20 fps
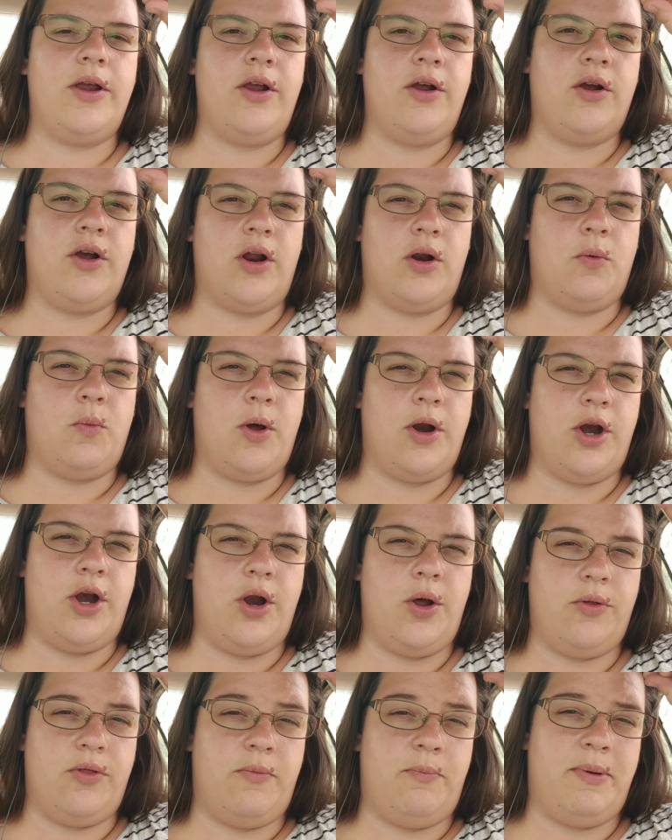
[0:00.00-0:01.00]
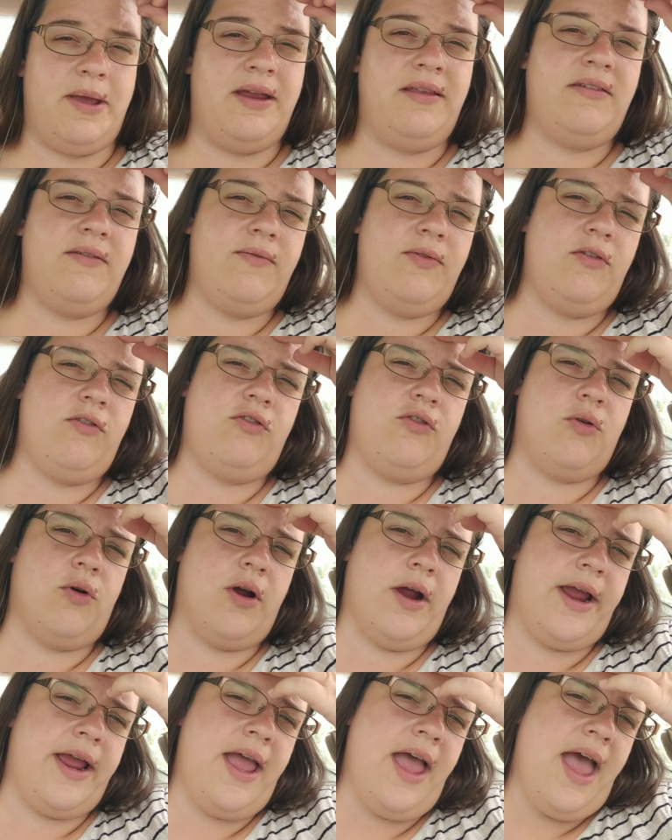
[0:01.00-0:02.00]
you're going to want to know the beats of the
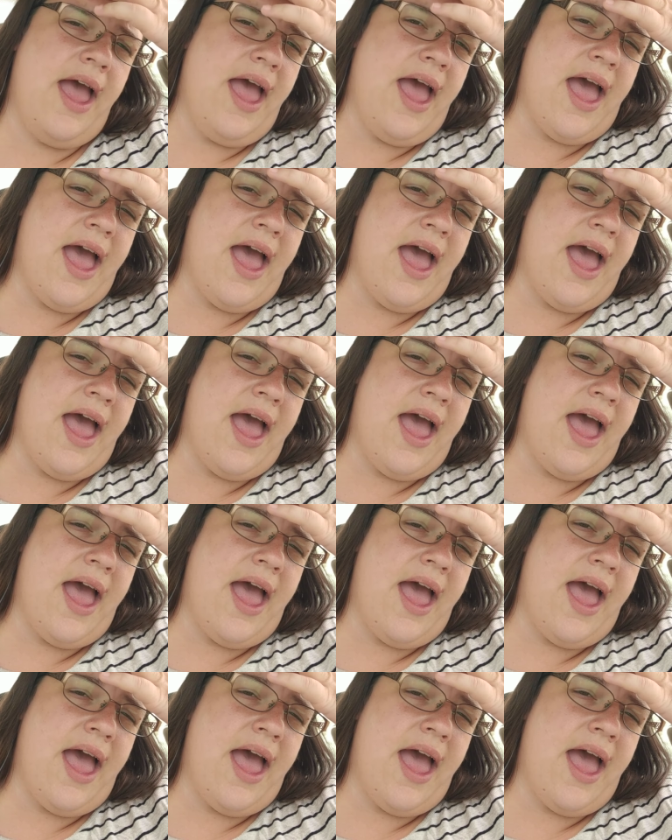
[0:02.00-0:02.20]
story,